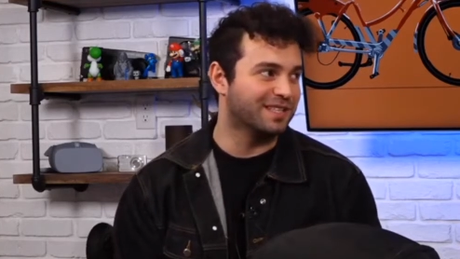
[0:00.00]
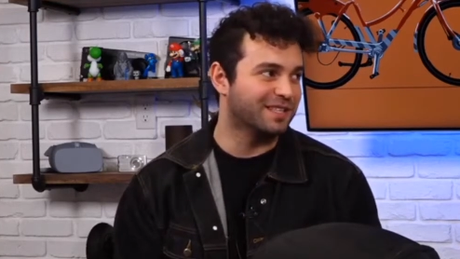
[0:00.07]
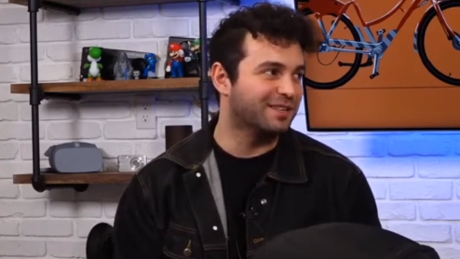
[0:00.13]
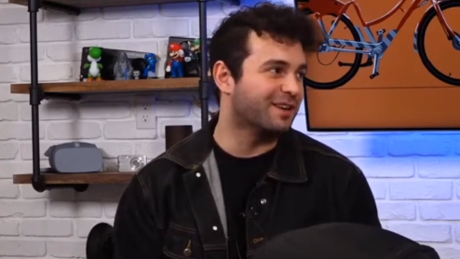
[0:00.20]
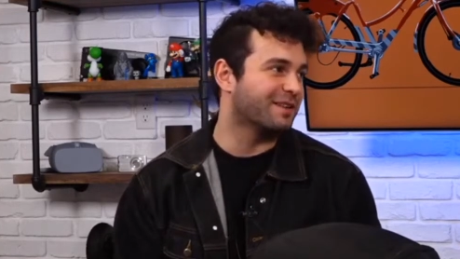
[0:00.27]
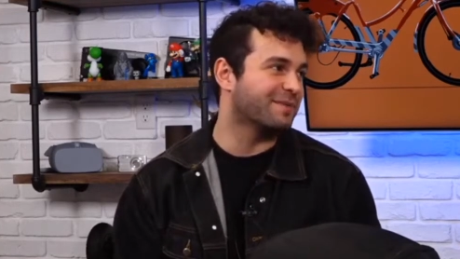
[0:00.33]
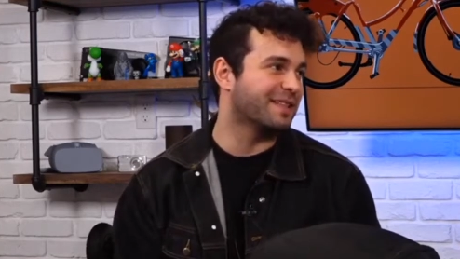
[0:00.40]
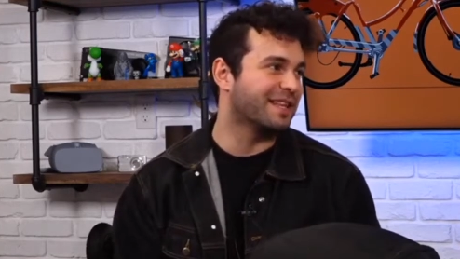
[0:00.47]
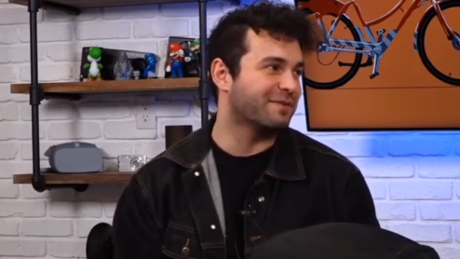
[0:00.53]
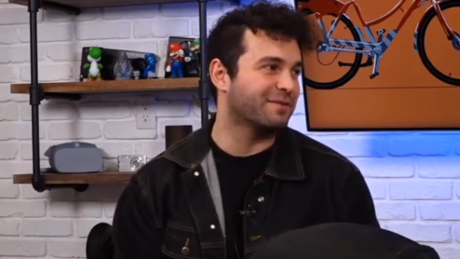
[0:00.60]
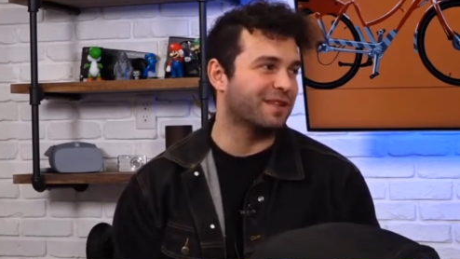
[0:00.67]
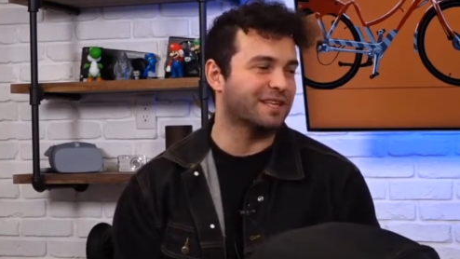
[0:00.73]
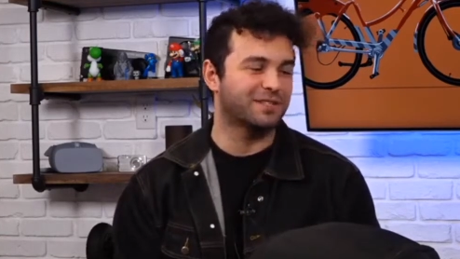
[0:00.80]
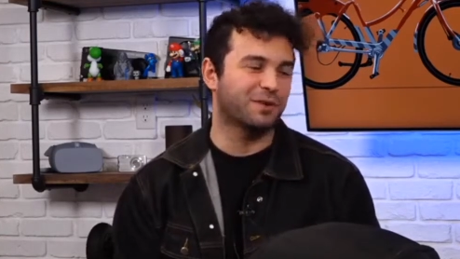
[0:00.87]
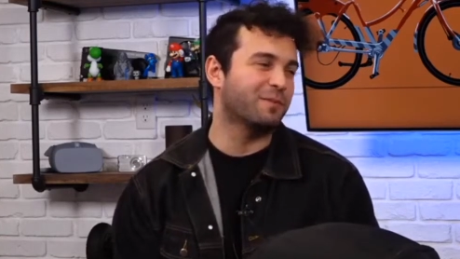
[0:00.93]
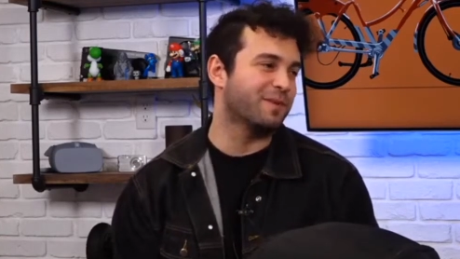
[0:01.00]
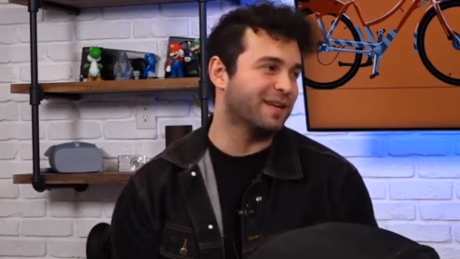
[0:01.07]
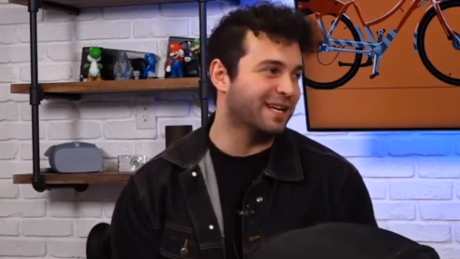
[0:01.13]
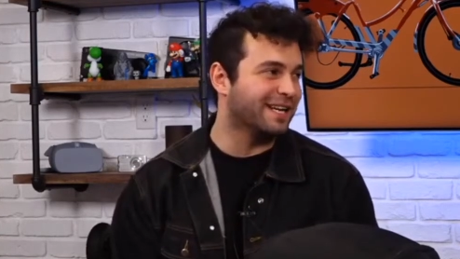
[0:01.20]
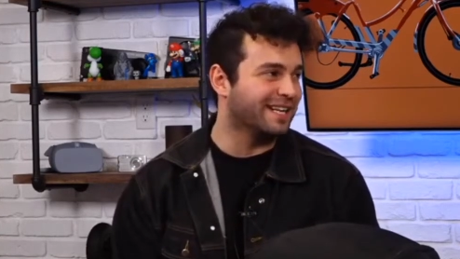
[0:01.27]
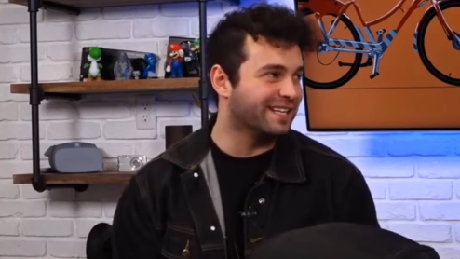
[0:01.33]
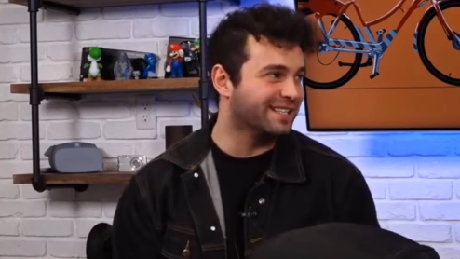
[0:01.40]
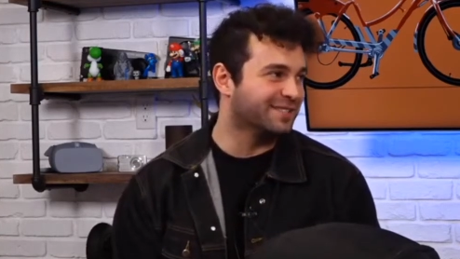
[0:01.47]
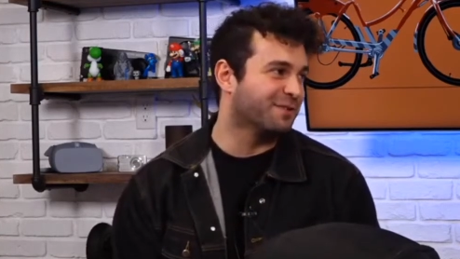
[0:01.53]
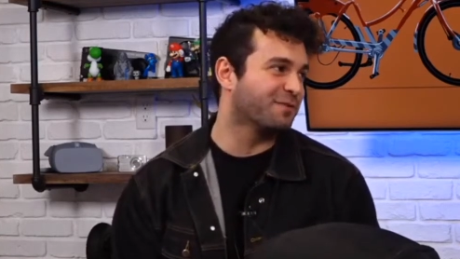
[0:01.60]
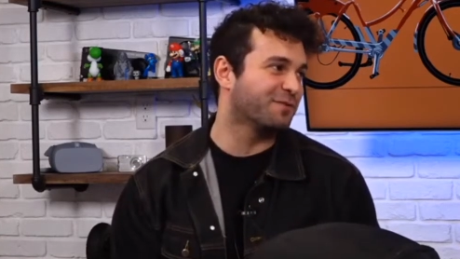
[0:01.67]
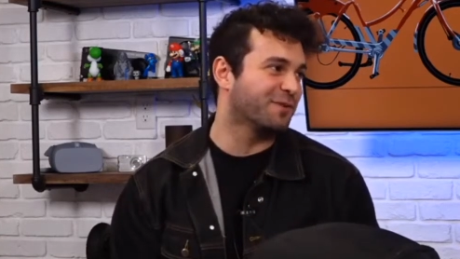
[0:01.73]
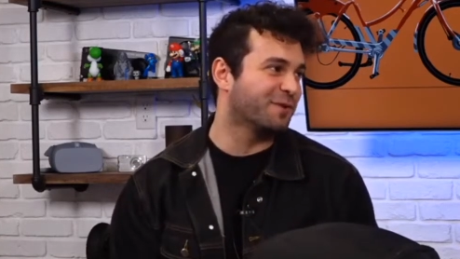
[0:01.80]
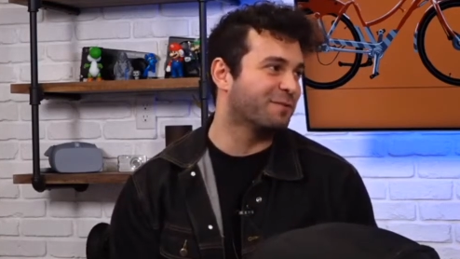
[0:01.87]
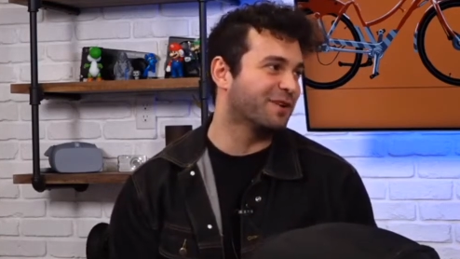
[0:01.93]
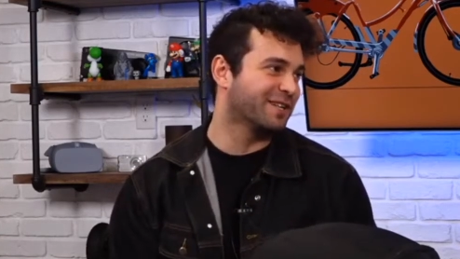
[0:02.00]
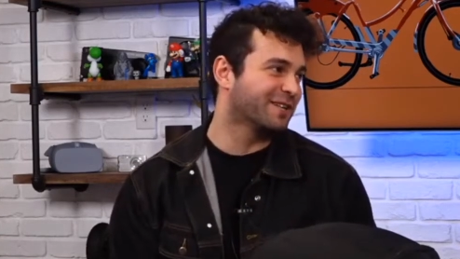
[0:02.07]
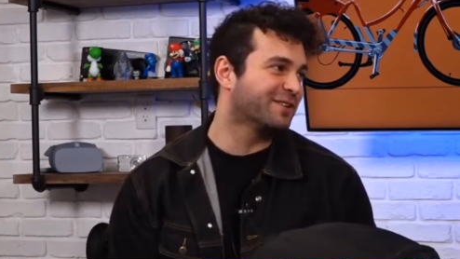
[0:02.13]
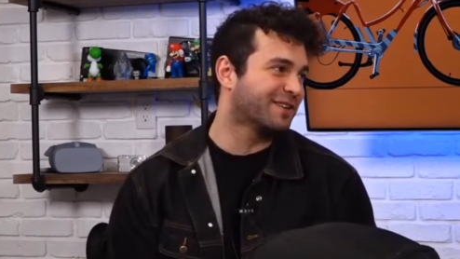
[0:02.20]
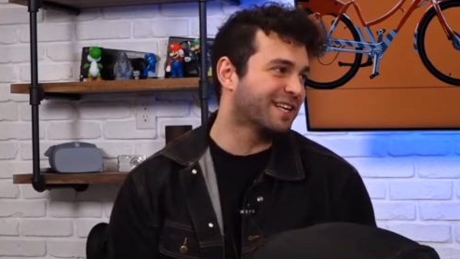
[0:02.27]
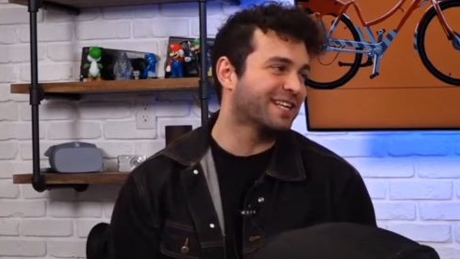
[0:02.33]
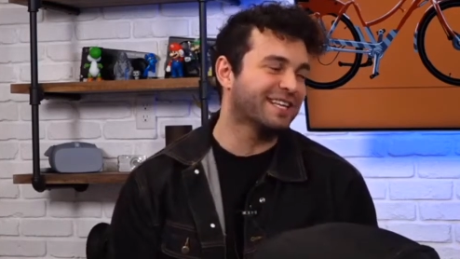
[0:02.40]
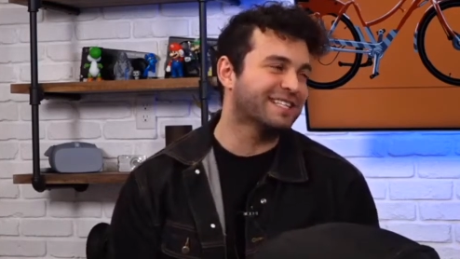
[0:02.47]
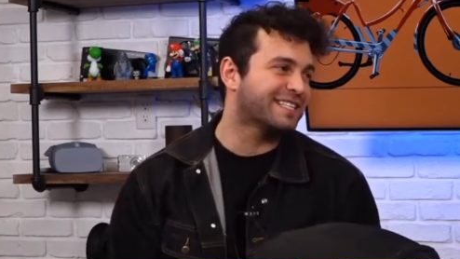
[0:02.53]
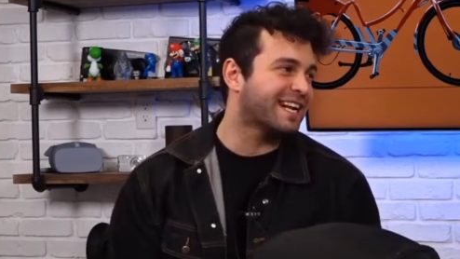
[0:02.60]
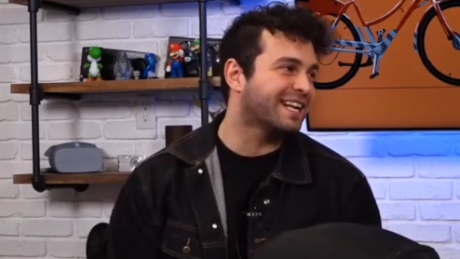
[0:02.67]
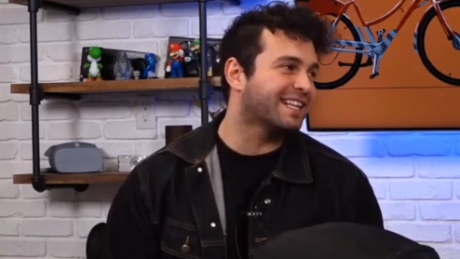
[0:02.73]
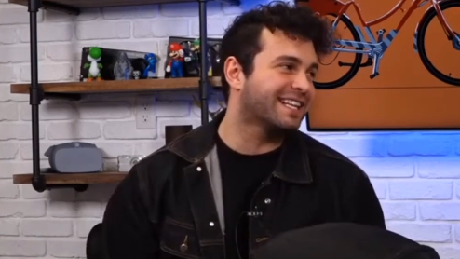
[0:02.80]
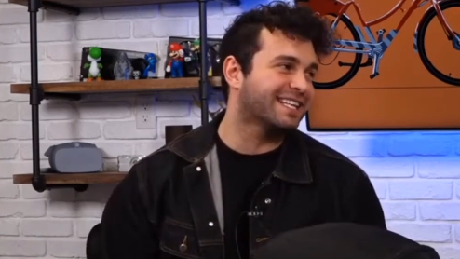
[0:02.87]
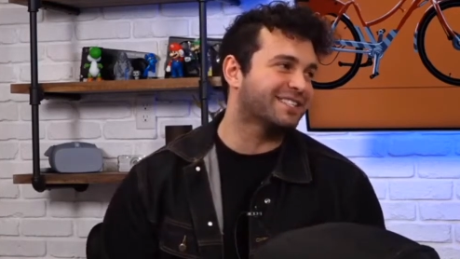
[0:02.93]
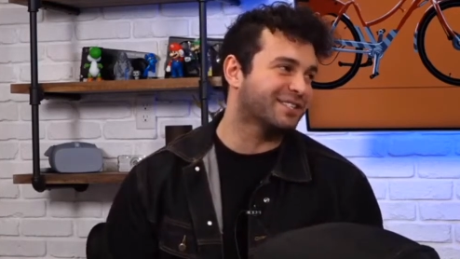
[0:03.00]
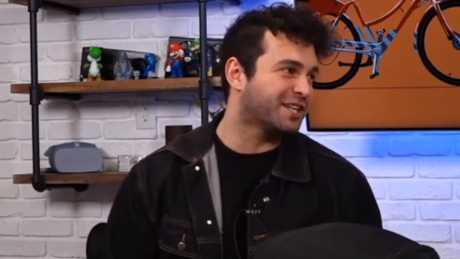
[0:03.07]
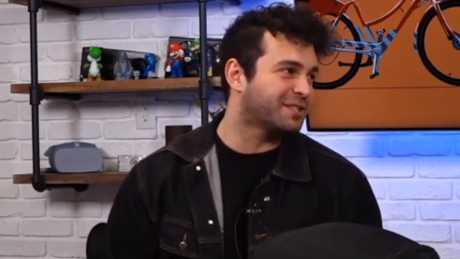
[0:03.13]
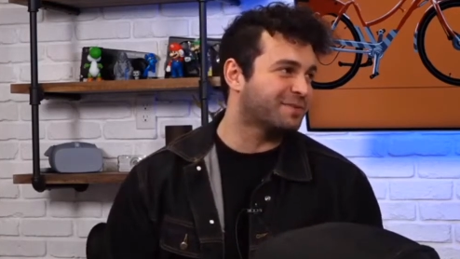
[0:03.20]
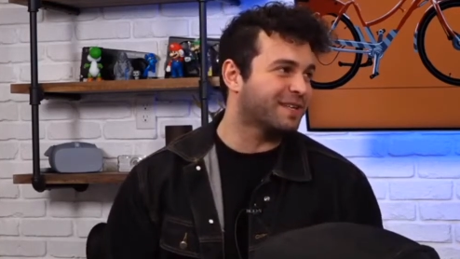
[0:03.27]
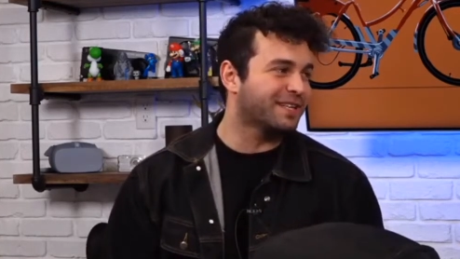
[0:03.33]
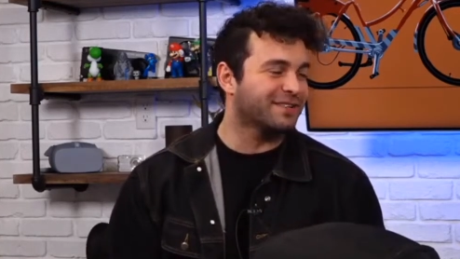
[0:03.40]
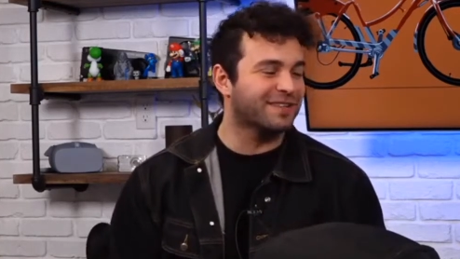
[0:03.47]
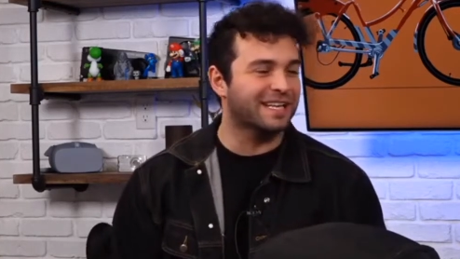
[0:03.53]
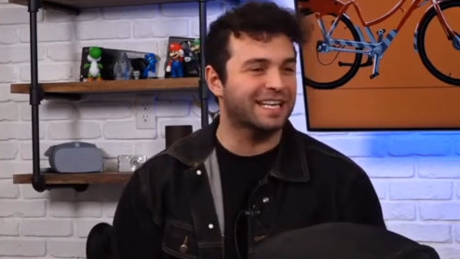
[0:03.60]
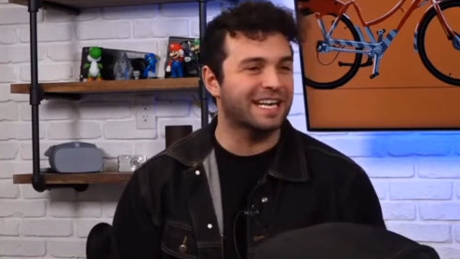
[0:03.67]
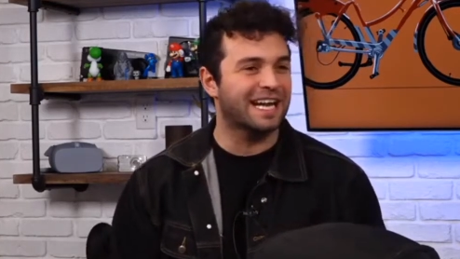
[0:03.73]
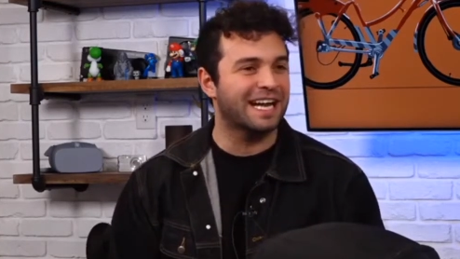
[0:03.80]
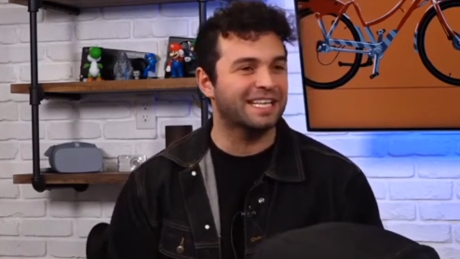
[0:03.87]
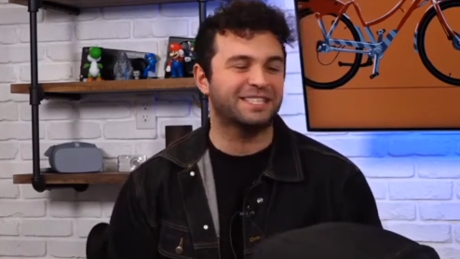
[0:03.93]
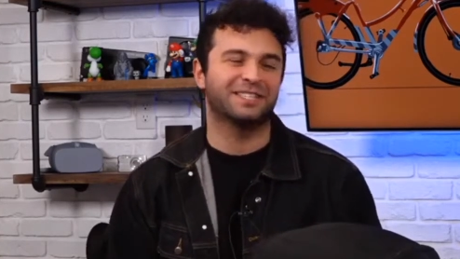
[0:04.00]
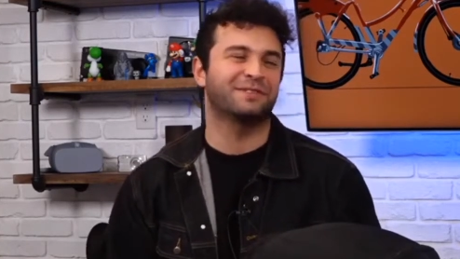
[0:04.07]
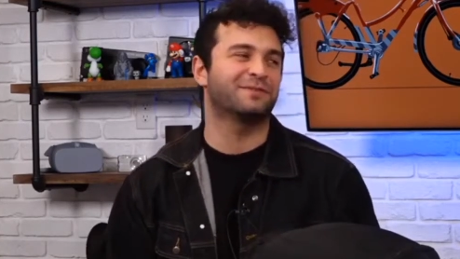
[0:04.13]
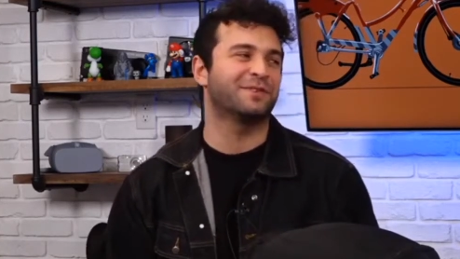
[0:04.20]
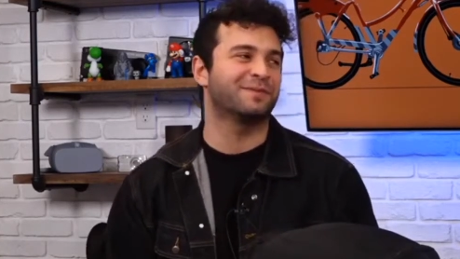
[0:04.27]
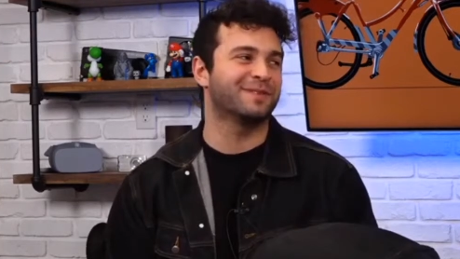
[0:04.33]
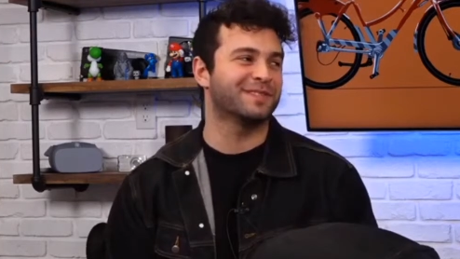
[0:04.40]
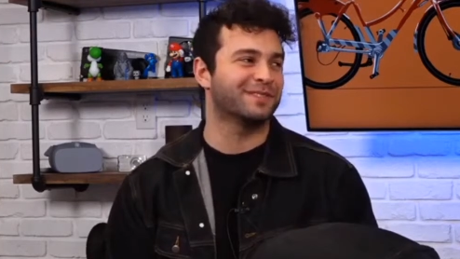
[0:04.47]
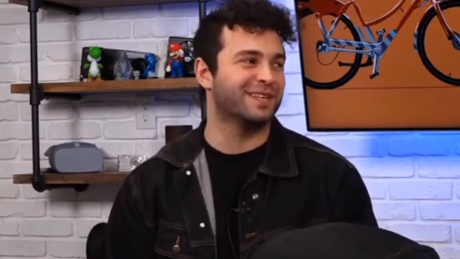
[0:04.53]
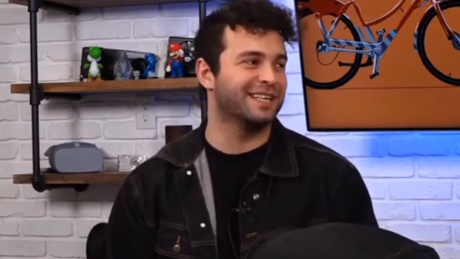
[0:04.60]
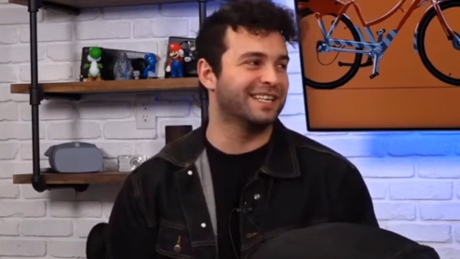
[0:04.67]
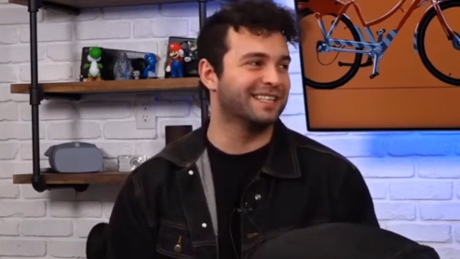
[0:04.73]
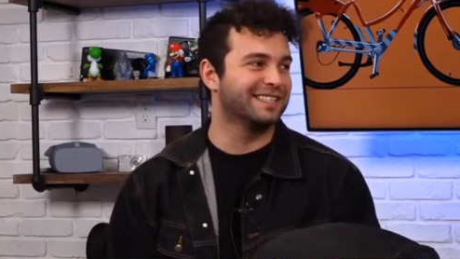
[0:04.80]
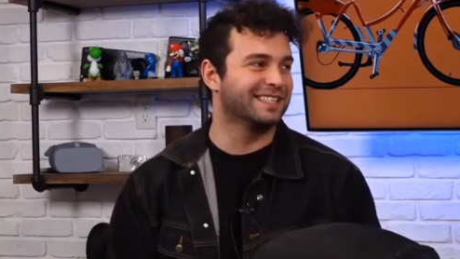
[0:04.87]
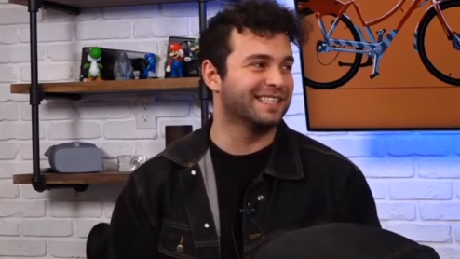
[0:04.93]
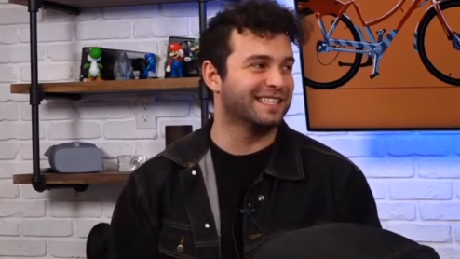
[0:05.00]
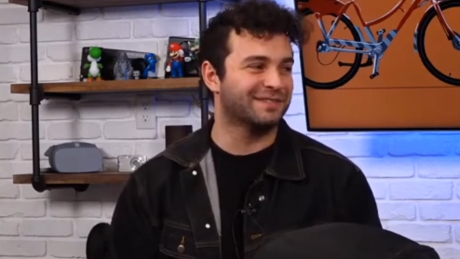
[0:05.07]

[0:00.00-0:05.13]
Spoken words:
You know what I mean? They were like, don't be an idiot. Don't film it. It's kind of like judgment. You're like, I shouldn't film this right now.